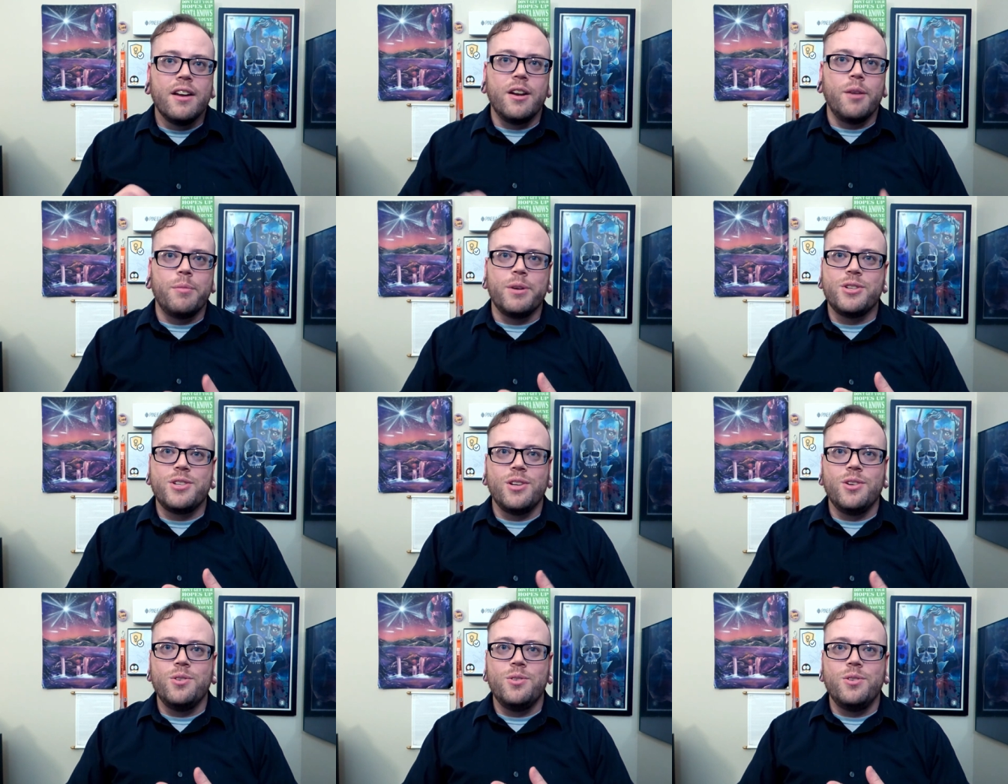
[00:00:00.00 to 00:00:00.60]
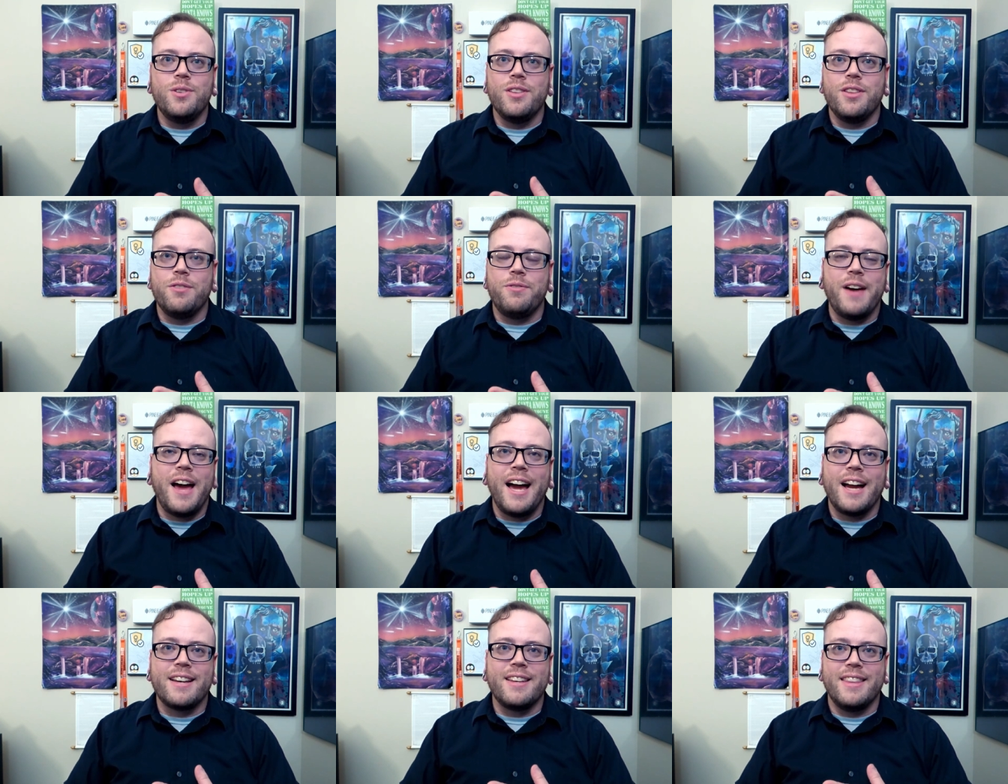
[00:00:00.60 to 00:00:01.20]
Number two, the
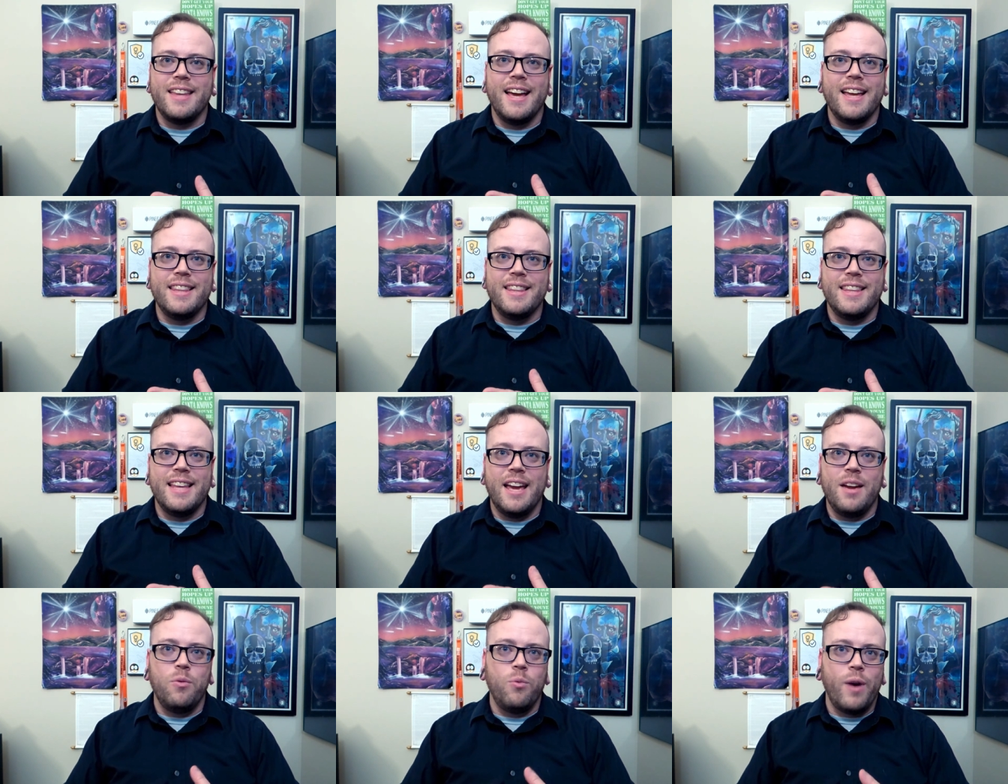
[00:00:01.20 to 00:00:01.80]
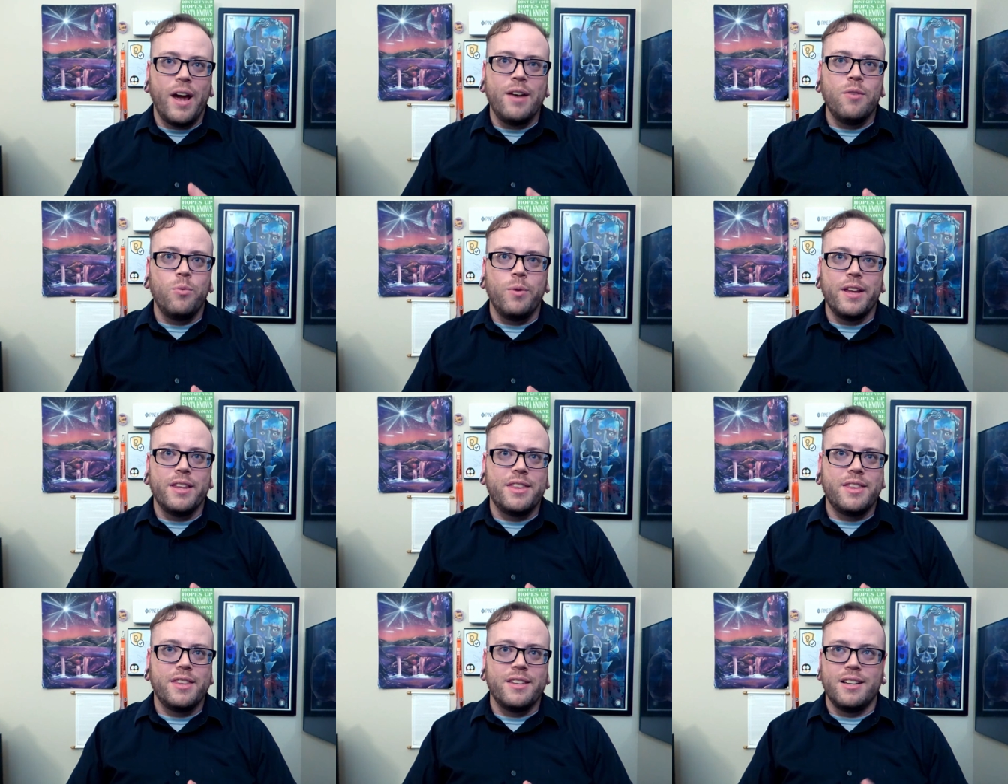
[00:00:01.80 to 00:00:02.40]
fact that they went
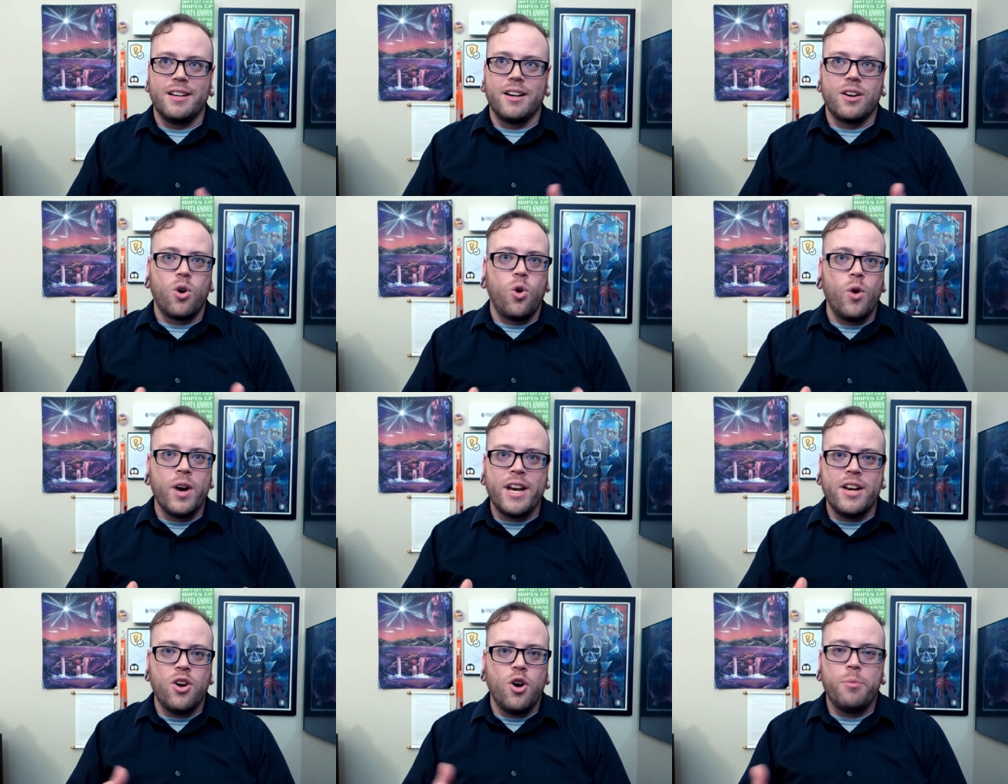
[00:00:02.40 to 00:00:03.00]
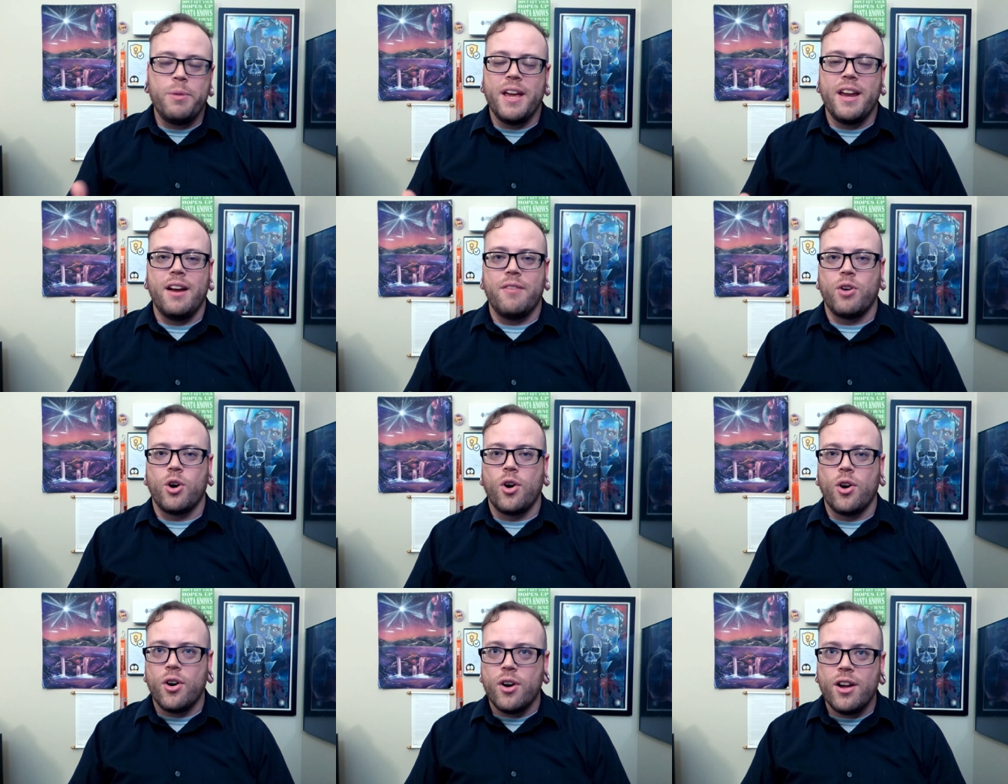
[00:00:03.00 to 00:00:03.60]
with a coin nobody had
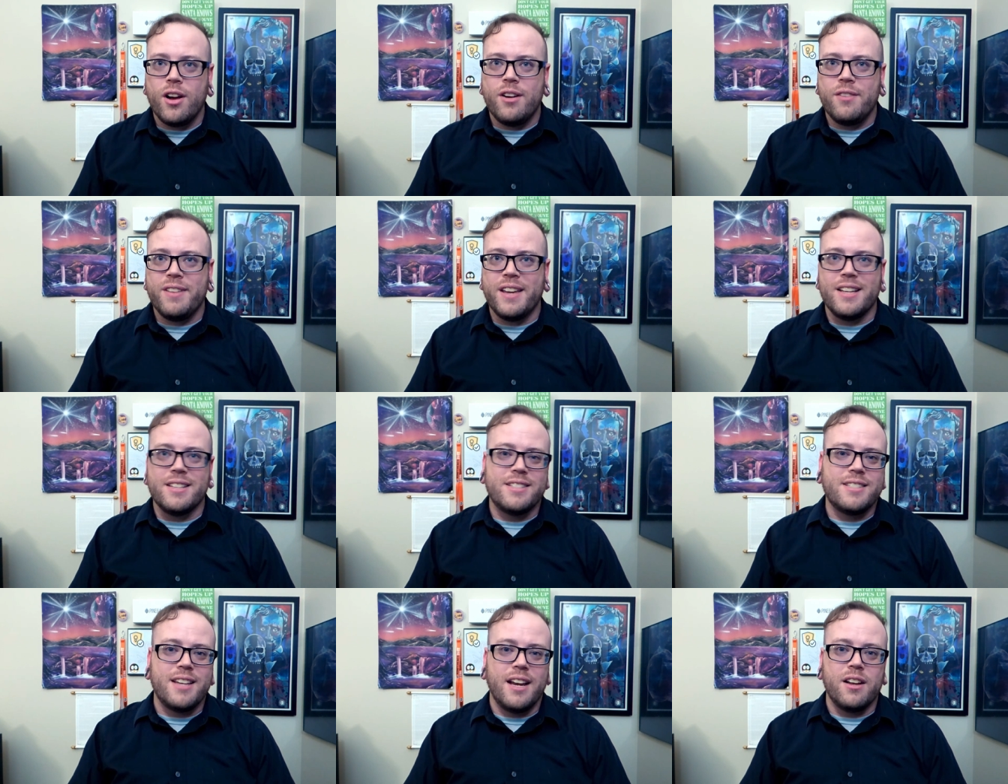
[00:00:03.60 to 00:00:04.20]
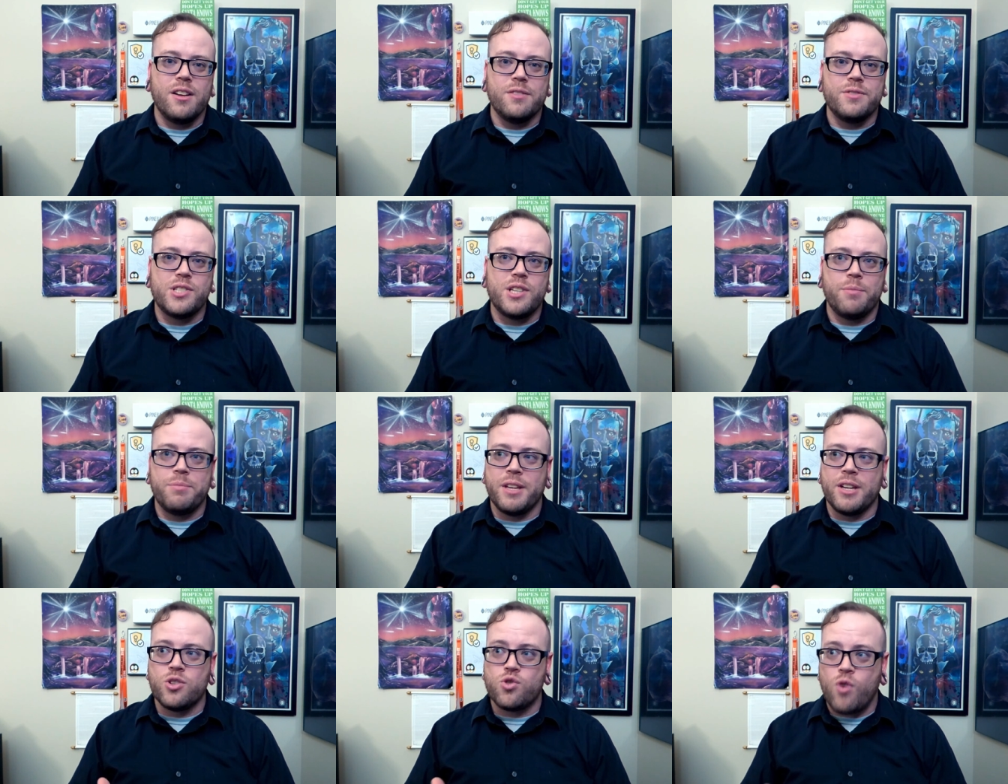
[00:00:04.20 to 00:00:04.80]
ever heard of instead of
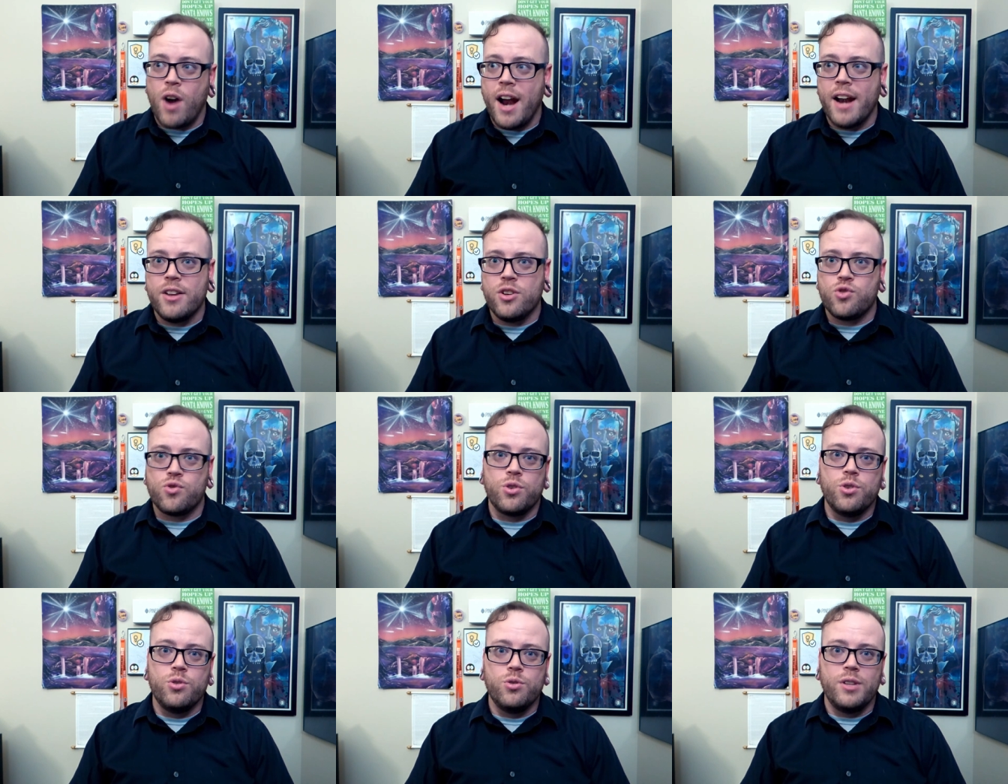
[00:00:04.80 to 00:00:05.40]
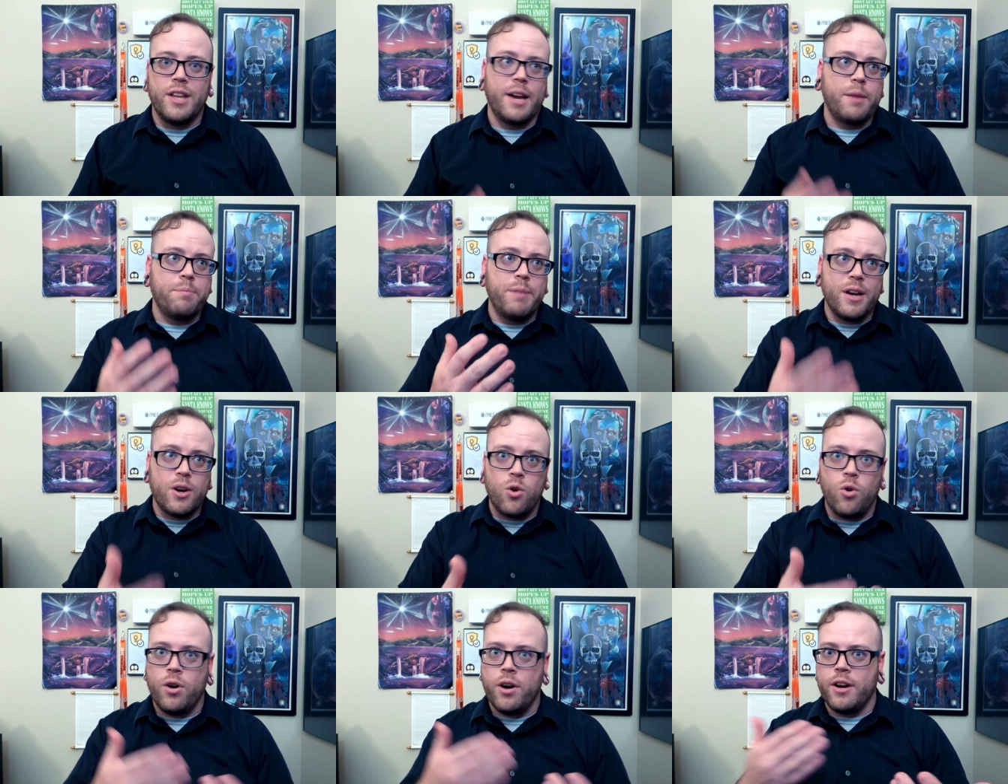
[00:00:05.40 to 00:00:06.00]
something tried and true like
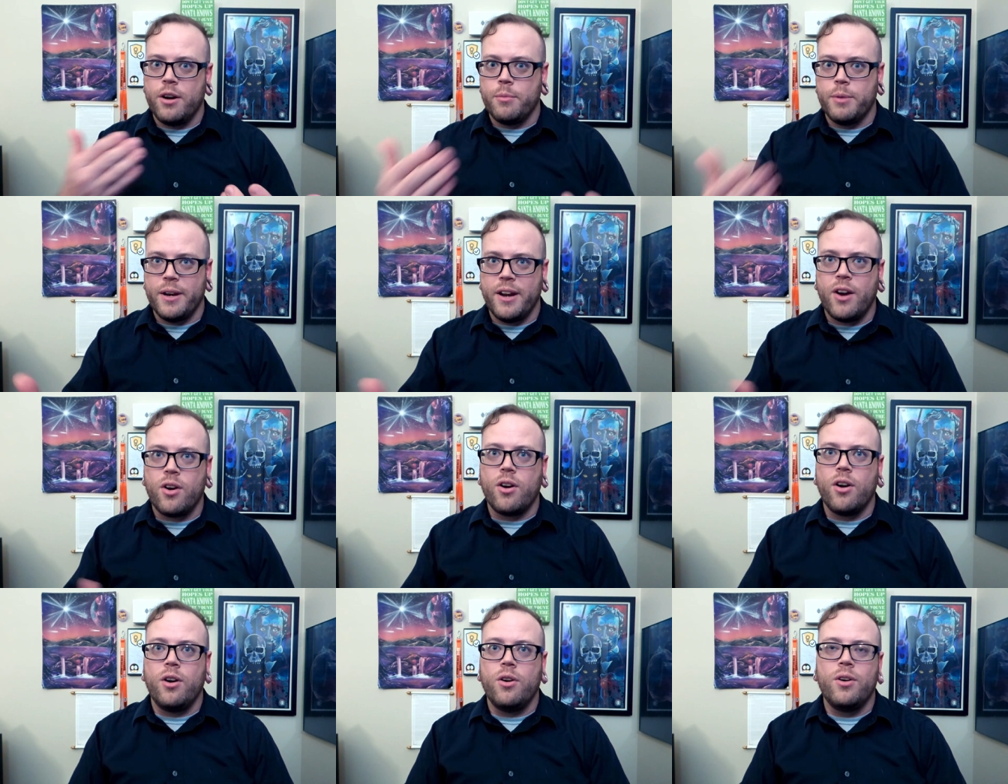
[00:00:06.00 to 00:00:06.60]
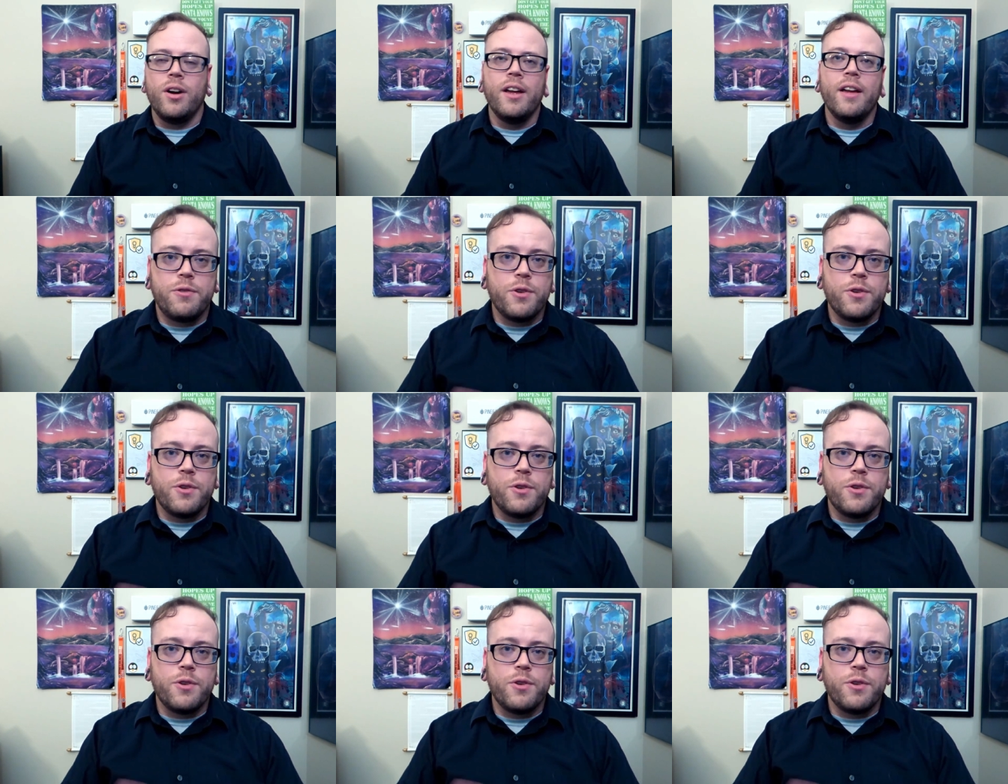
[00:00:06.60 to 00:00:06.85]
Bitcoin or Monero.